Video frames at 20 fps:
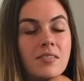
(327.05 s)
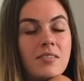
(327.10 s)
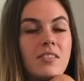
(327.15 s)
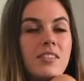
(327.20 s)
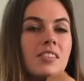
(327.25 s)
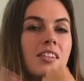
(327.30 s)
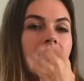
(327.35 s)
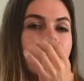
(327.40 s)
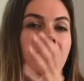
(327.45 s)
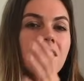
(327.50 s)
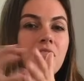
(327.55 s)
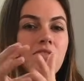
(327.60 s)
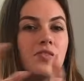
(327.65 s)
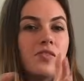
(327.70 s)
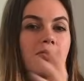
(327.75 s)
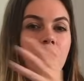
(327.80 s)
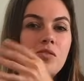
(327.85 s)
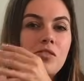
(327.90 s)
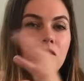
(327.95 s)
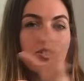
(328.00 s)
it's lots of
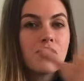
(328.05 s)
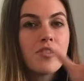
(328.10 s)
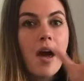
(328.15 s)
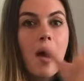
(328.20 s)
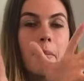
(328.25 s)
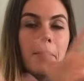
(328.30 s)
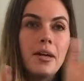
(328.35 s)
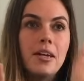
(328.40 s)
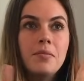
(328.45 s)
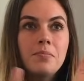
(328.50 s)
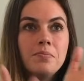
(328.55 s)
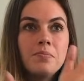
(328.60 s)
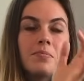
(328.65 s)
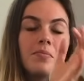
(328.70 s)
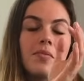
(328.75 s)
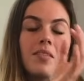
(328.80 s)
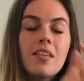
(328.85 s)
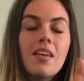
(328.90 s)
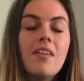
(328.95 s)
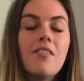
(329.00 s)
drama,
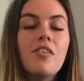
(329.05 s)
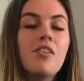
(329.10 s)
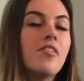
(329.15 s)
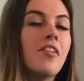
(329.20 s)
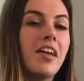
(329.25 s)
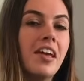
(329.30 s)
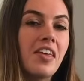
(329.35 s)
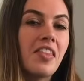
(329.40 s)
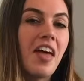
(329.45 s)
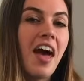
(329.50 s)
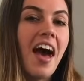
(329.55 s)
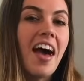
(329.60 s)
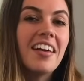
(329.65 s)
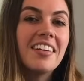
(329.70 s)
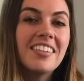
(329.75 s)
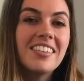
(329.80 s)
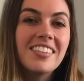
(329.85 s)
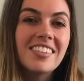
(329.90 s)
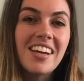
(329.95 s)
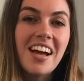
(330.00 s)
if you like
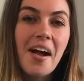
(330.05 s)
that.